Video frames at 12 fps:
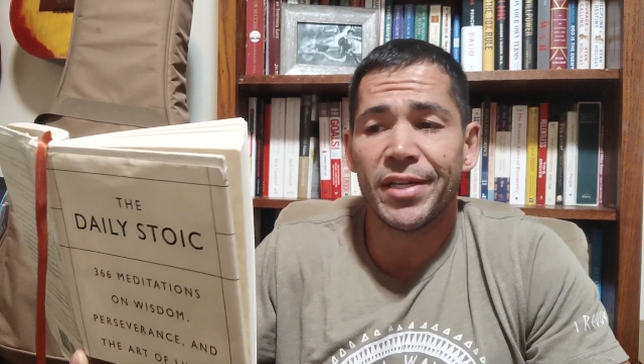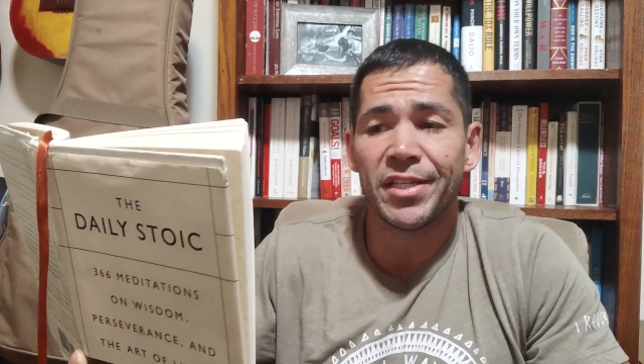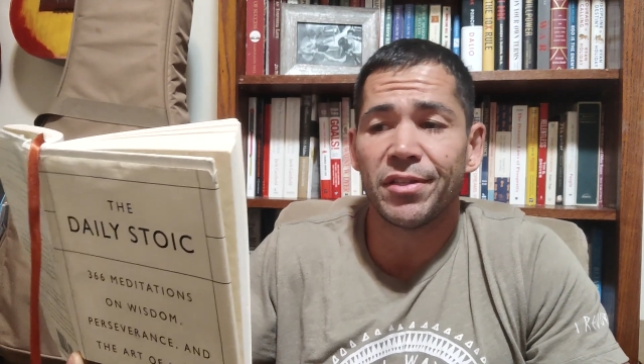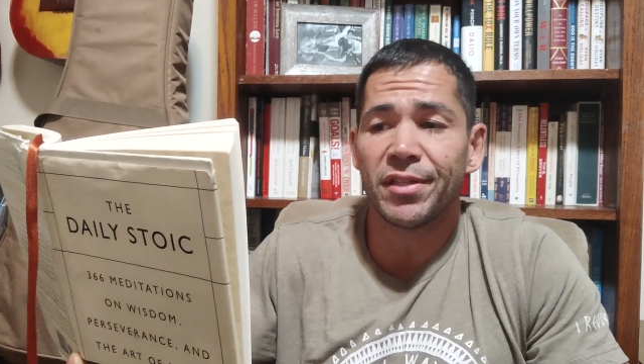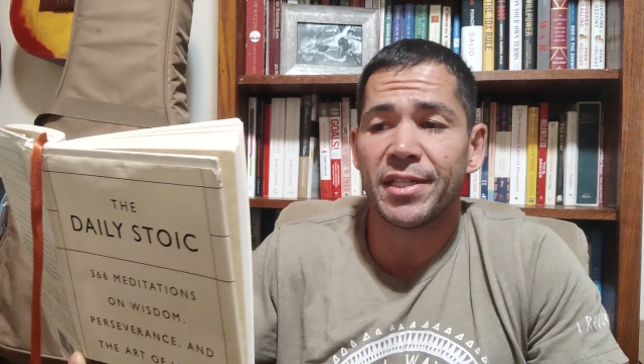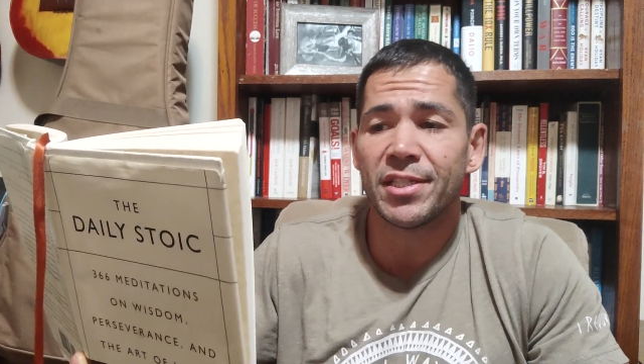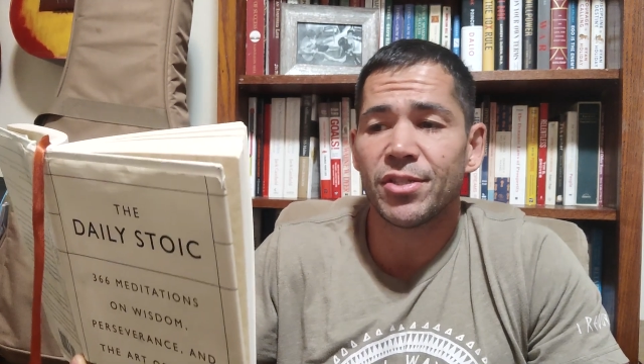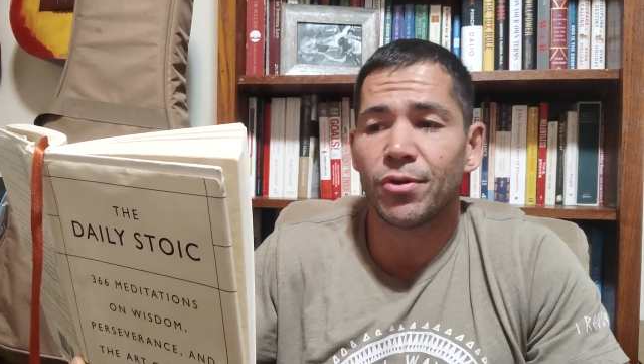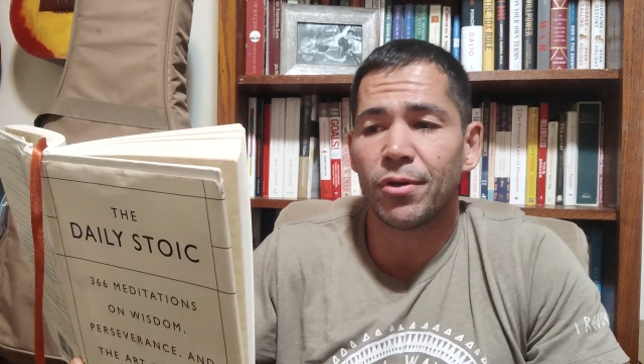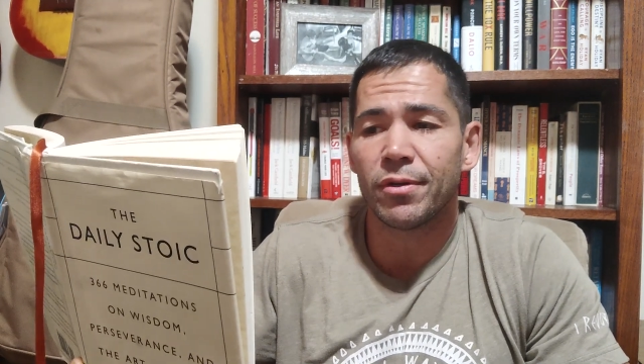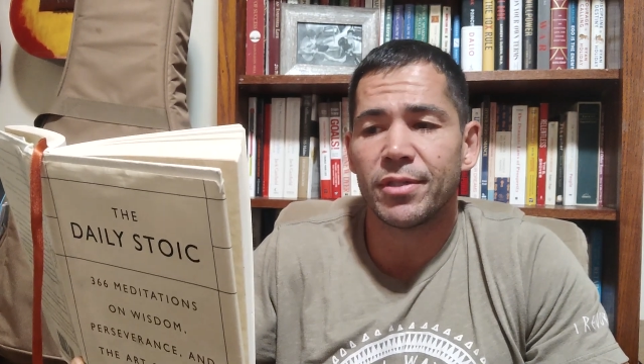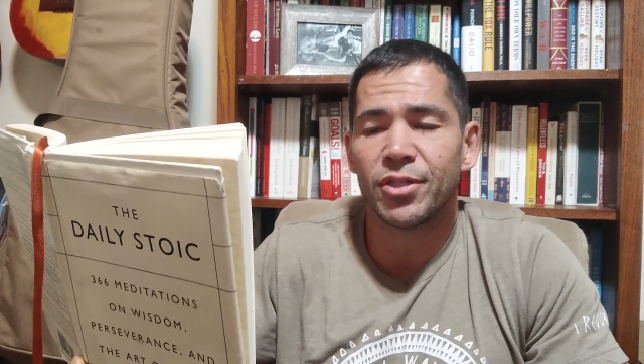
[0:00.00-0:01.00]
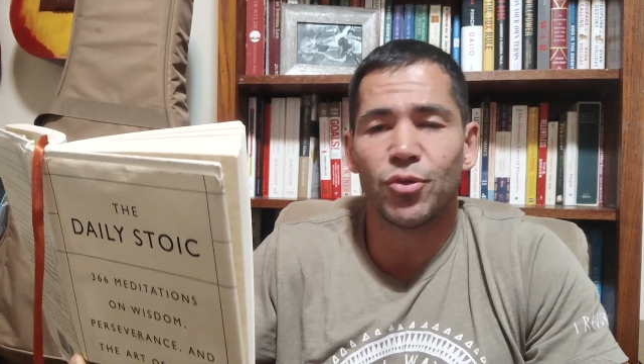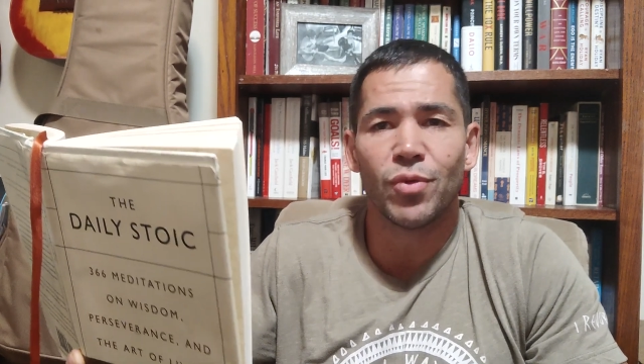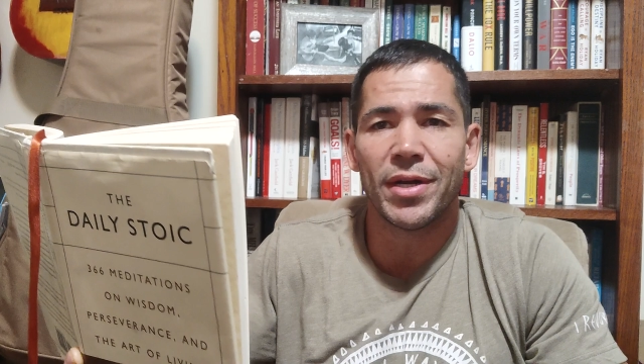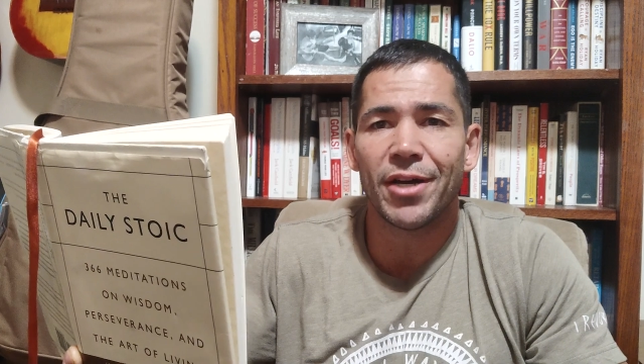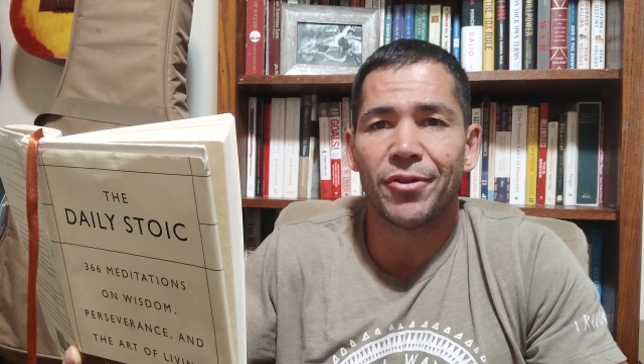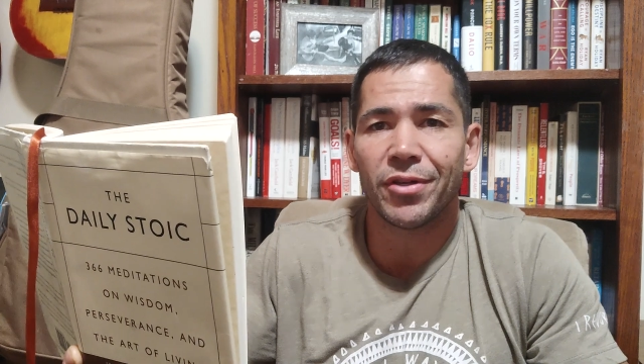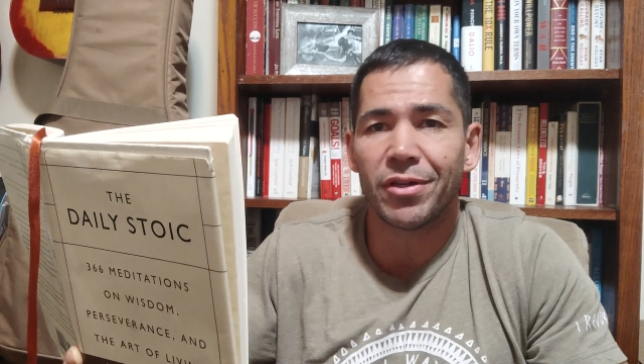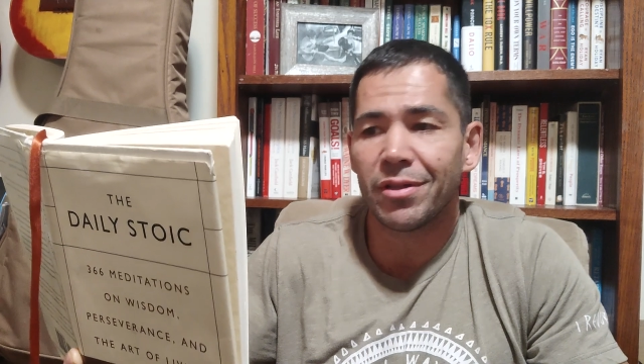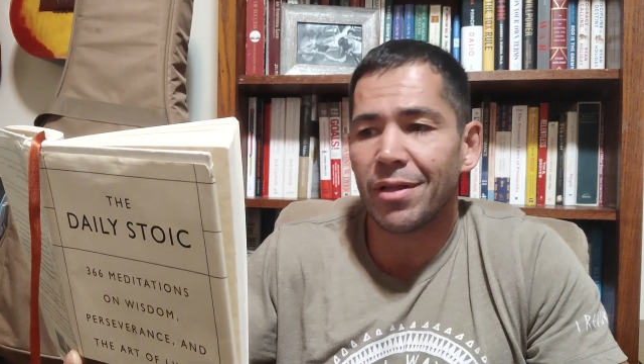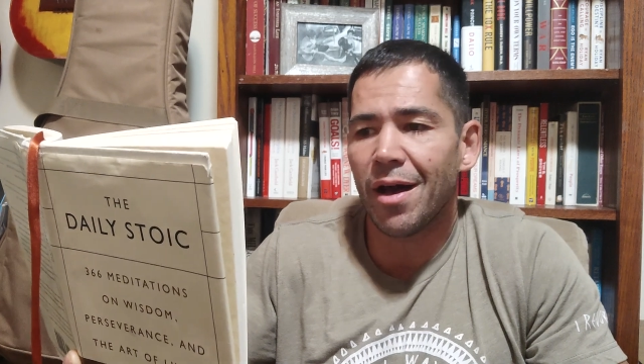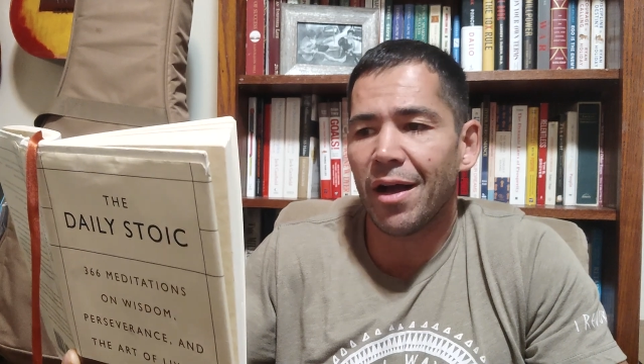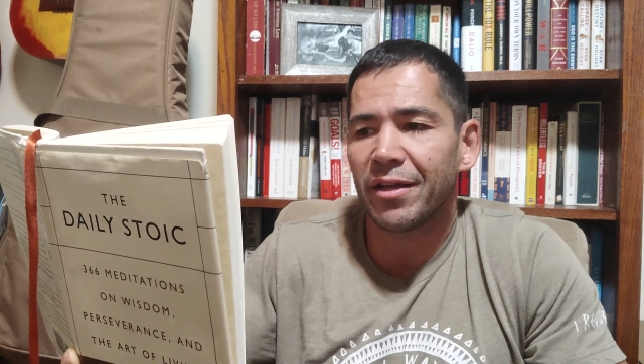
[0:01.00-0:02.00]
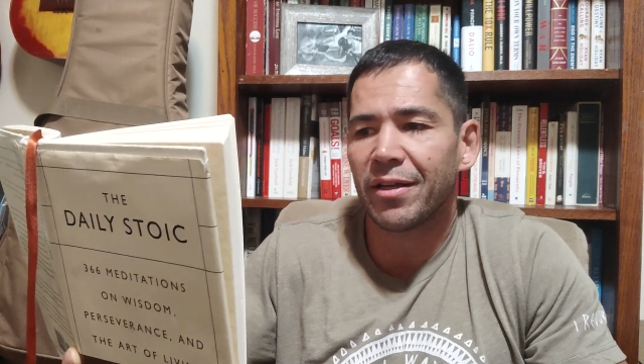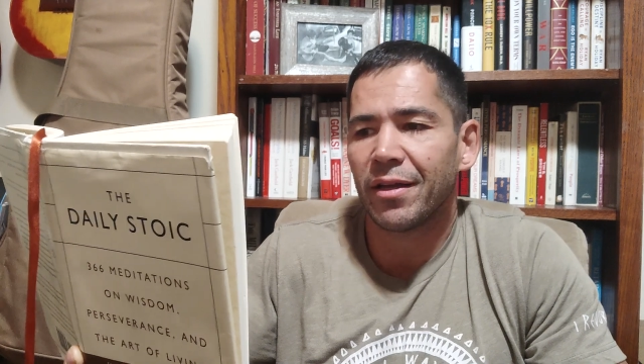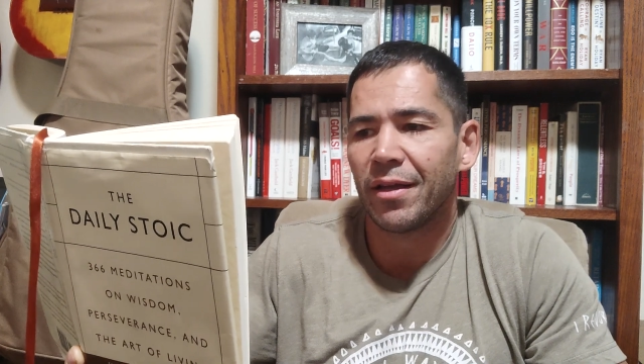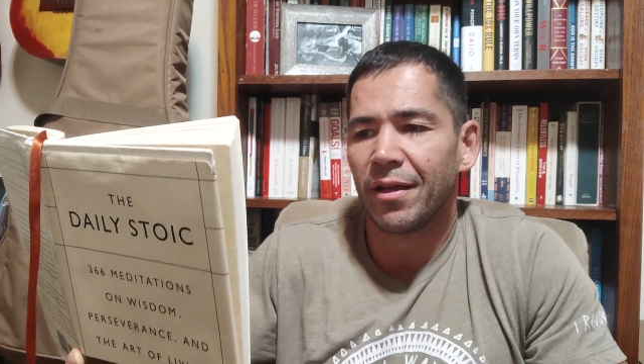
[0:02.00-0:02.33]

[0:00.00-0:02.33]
indolence or to run out the clock